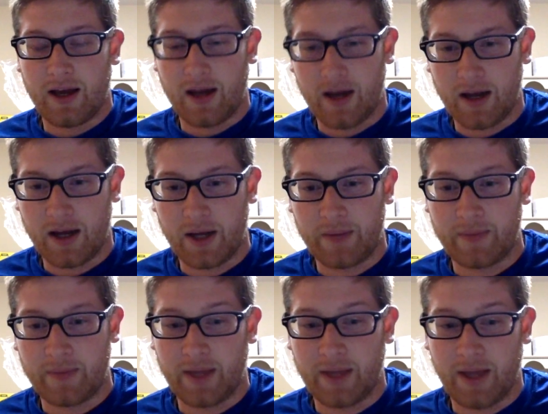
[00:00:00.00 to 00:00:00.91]

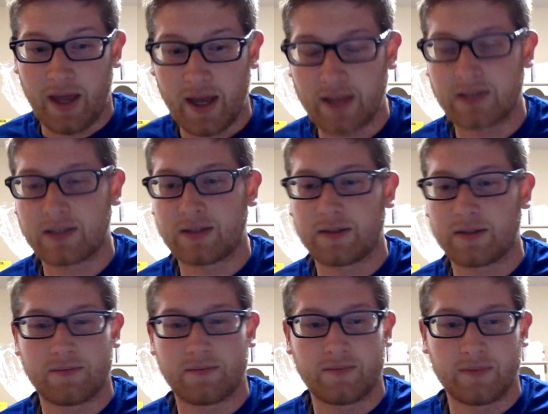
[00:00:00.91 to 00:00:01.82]
As
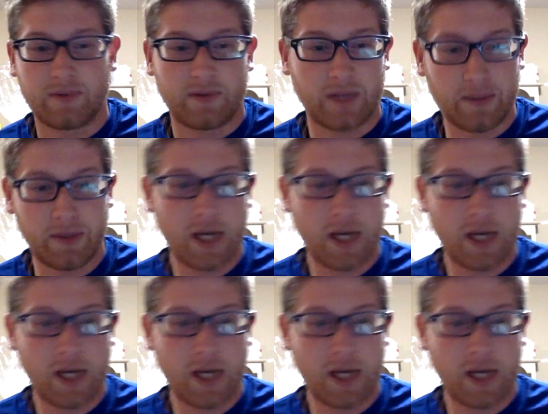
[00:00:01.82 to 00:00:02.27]
some